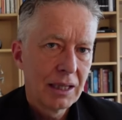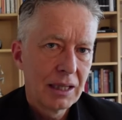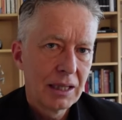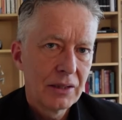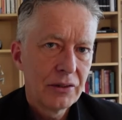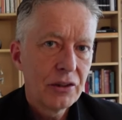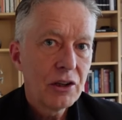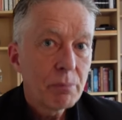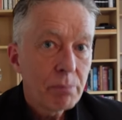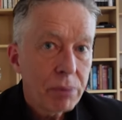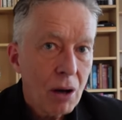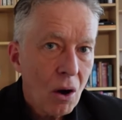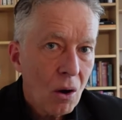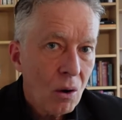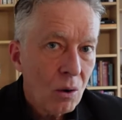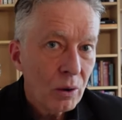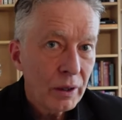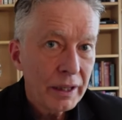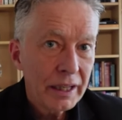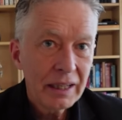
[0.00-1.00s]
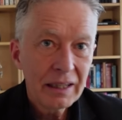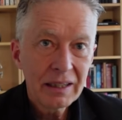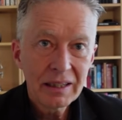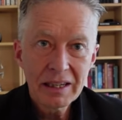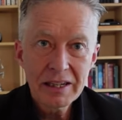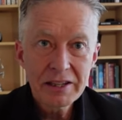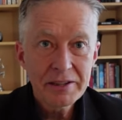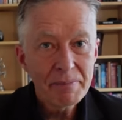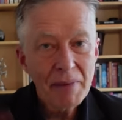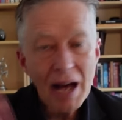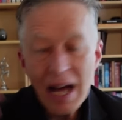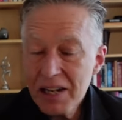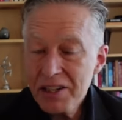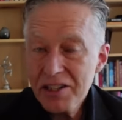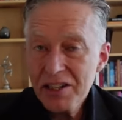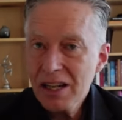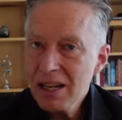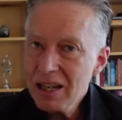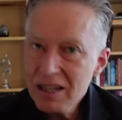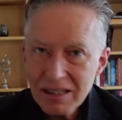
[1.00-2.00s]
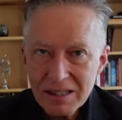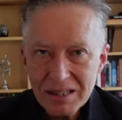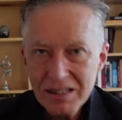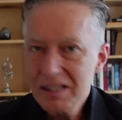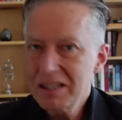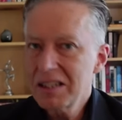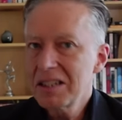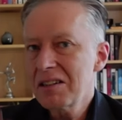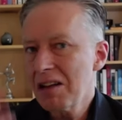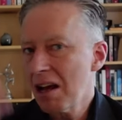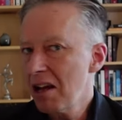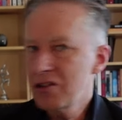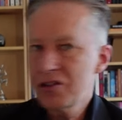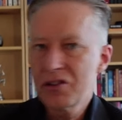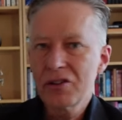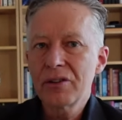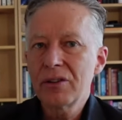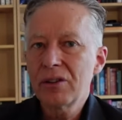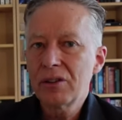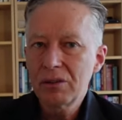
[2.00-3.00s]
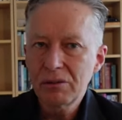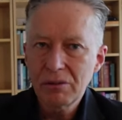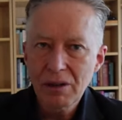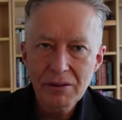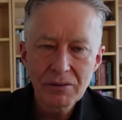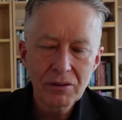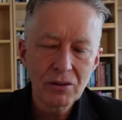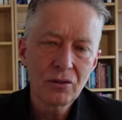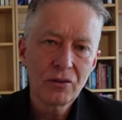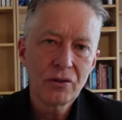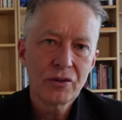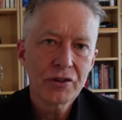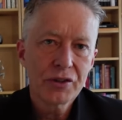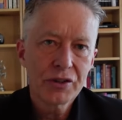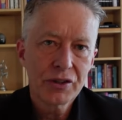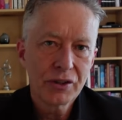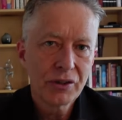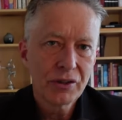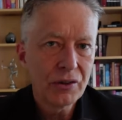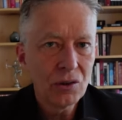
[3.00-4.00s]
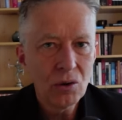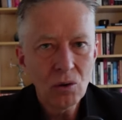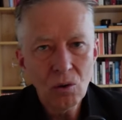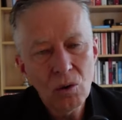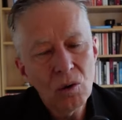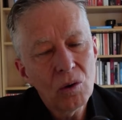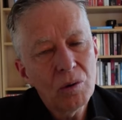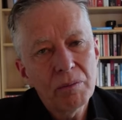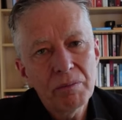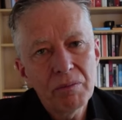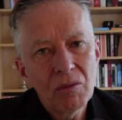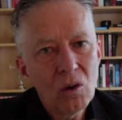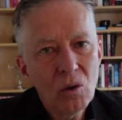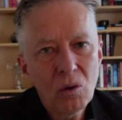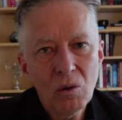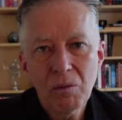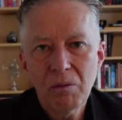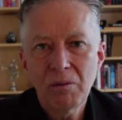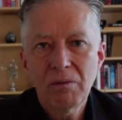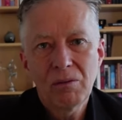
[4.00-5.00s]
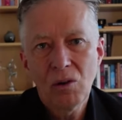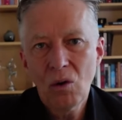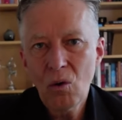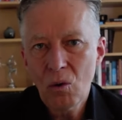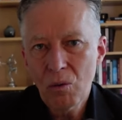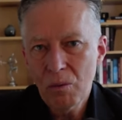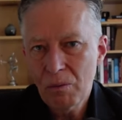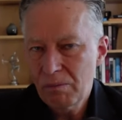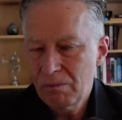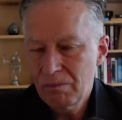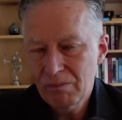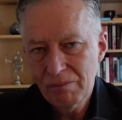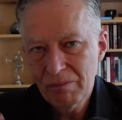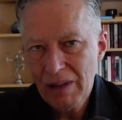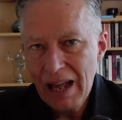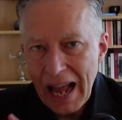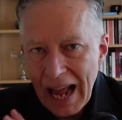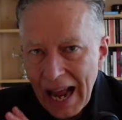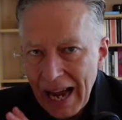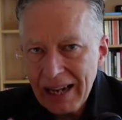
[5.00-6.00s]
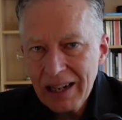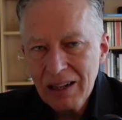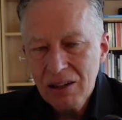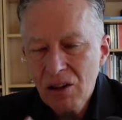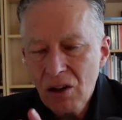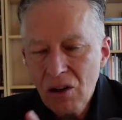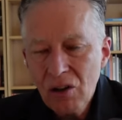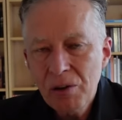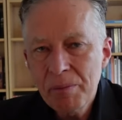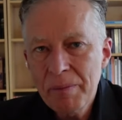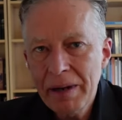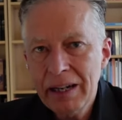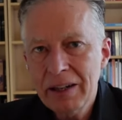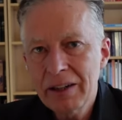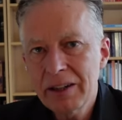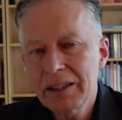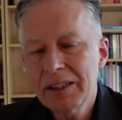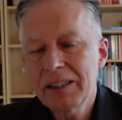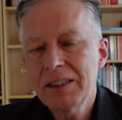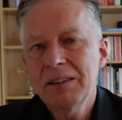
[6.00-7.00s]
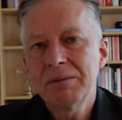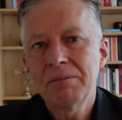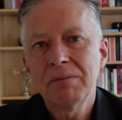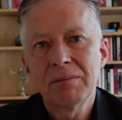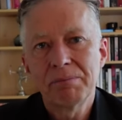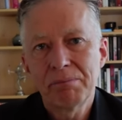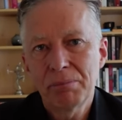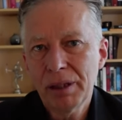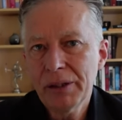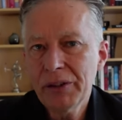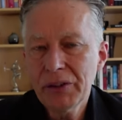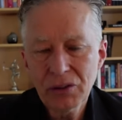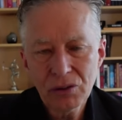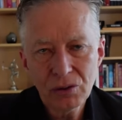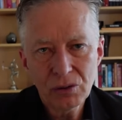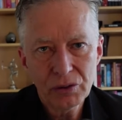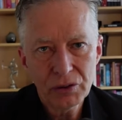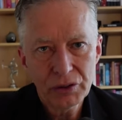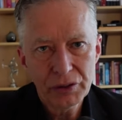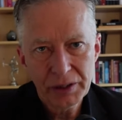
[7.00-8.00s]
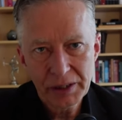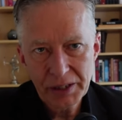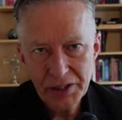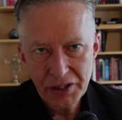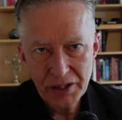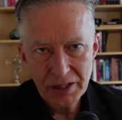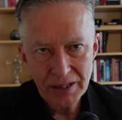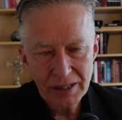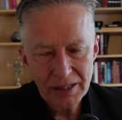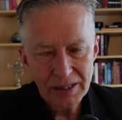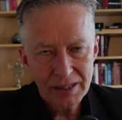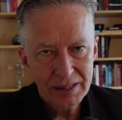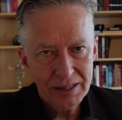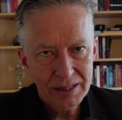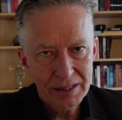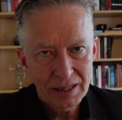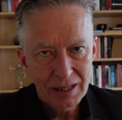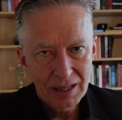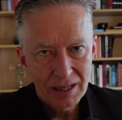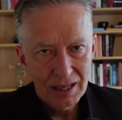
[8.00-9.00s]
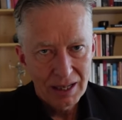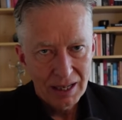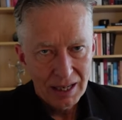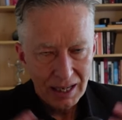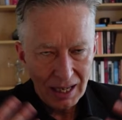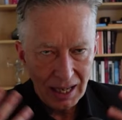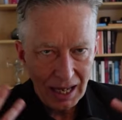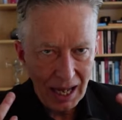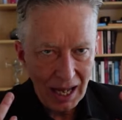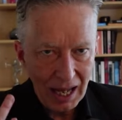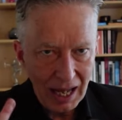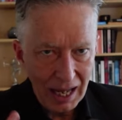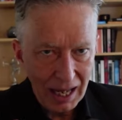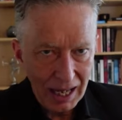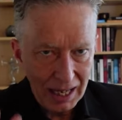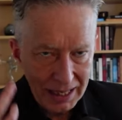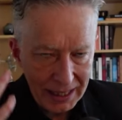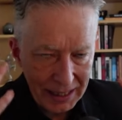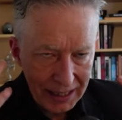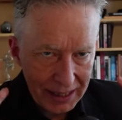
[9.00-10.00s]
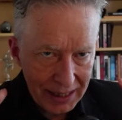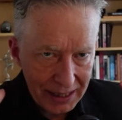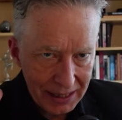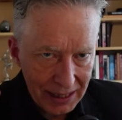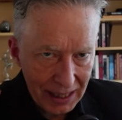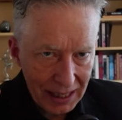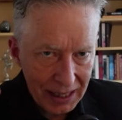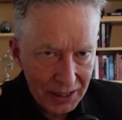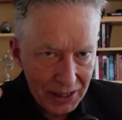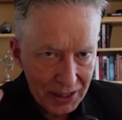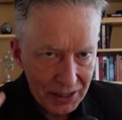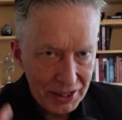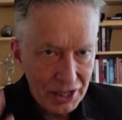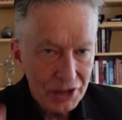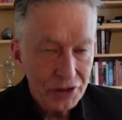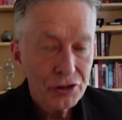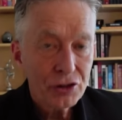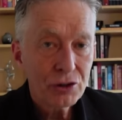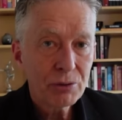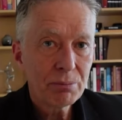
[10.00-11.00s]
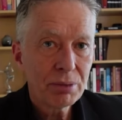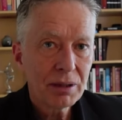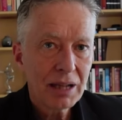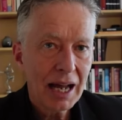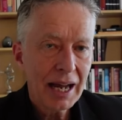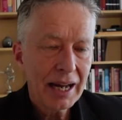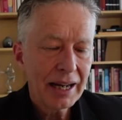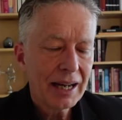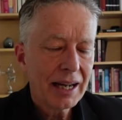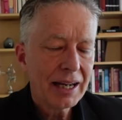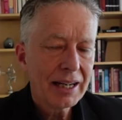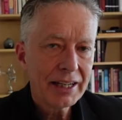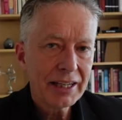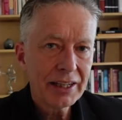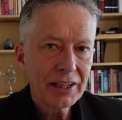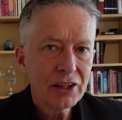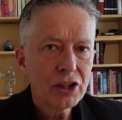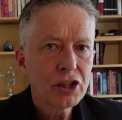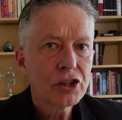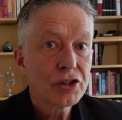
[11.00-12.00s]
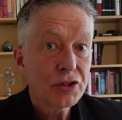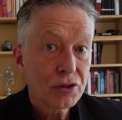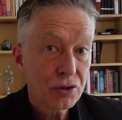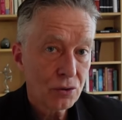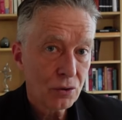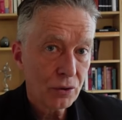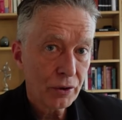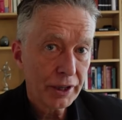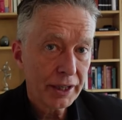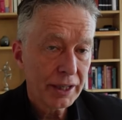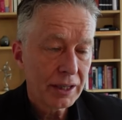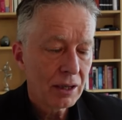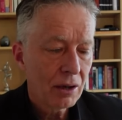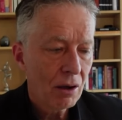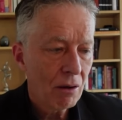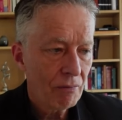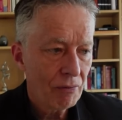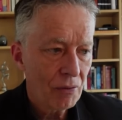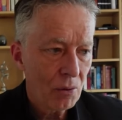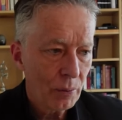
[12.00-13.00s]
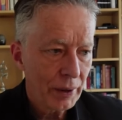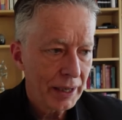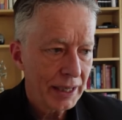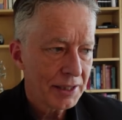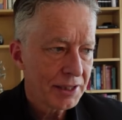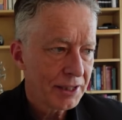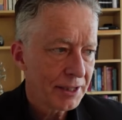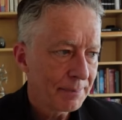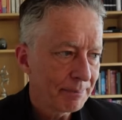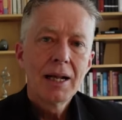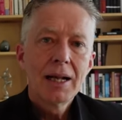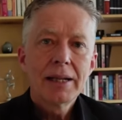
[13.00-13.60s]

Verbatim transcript: Napoleon, as much as the Industrial Revolution or, or, or Anglo American political traditions, uh, is a central player in the story of the West.